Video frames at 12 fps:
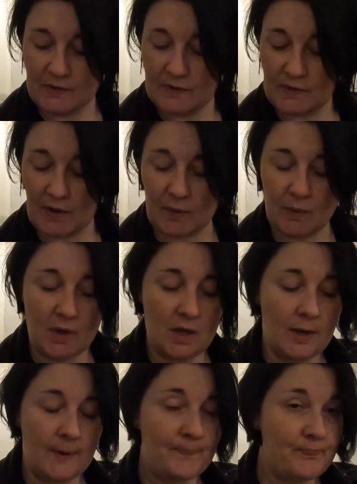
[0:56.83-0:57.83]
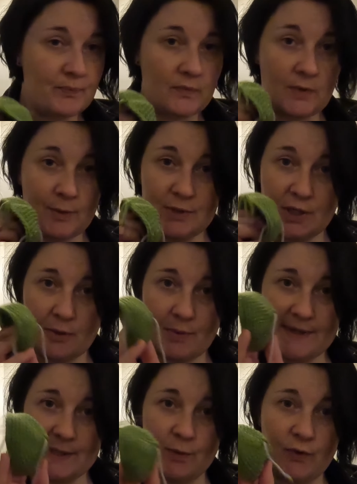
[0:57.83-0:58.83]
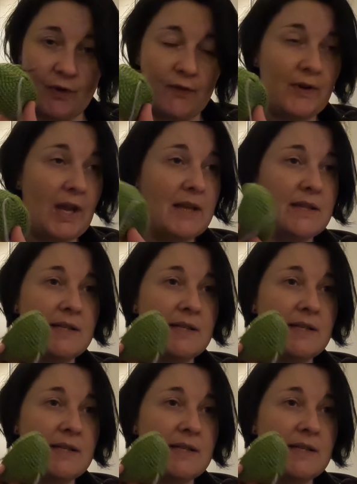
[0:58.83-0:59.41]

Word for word: So let me tell you about this before I forget.